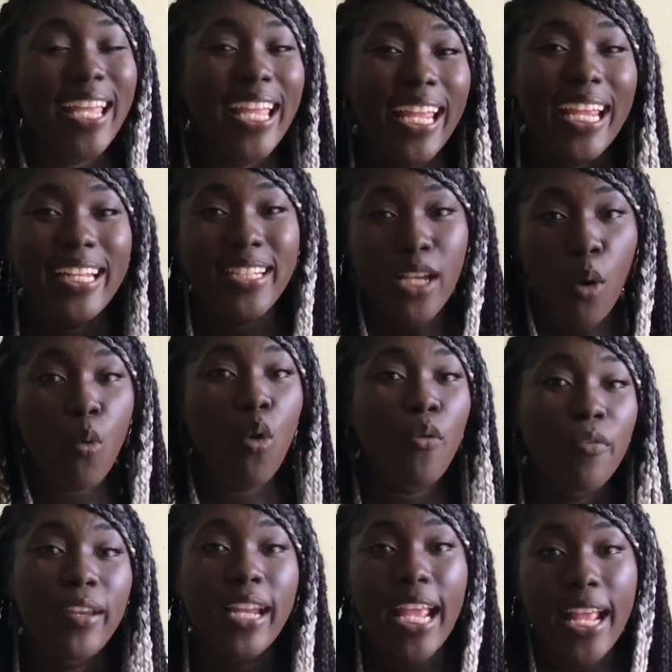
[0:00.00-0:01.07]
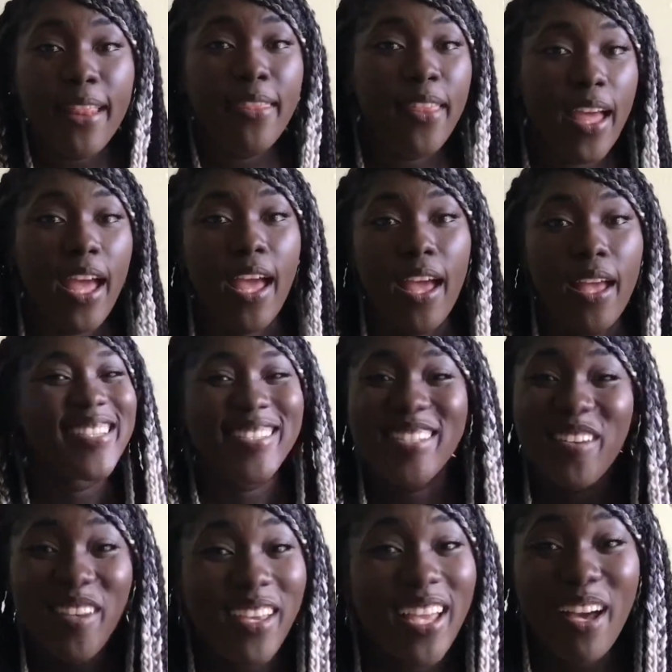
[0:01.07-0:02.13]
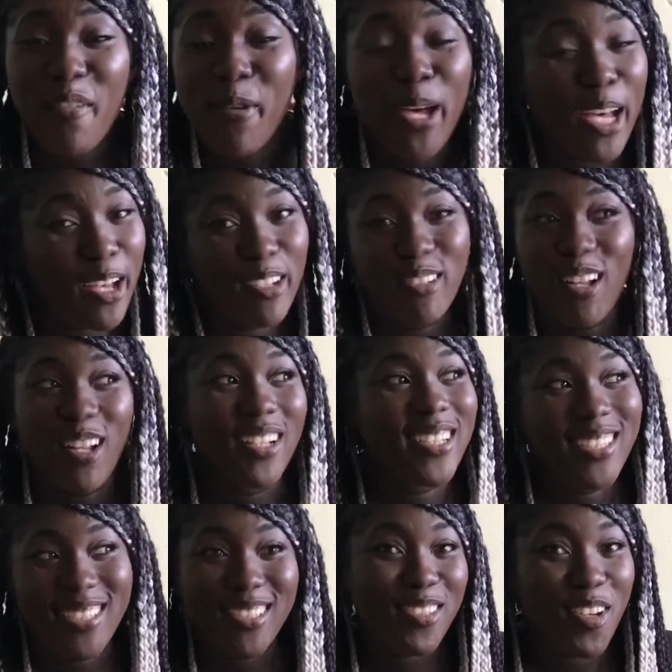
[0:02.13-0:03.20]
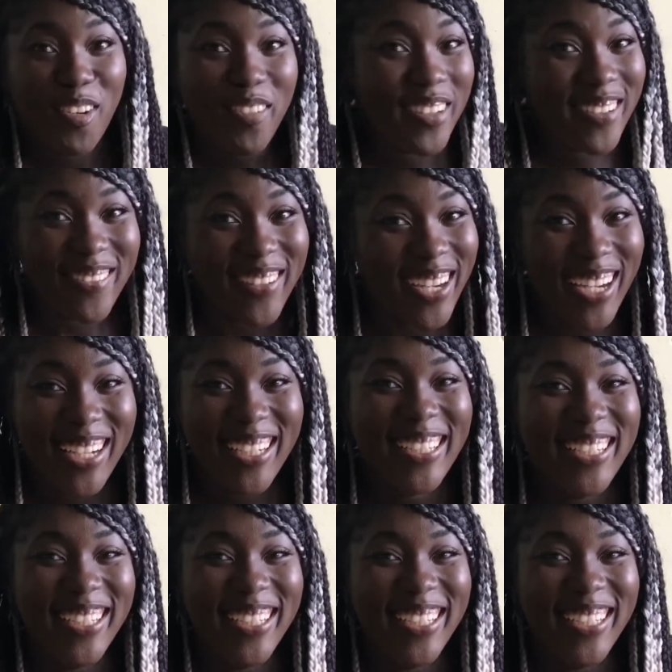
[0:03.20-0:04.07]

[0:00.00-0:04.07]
interwoven in there. So you get where all this is going, right?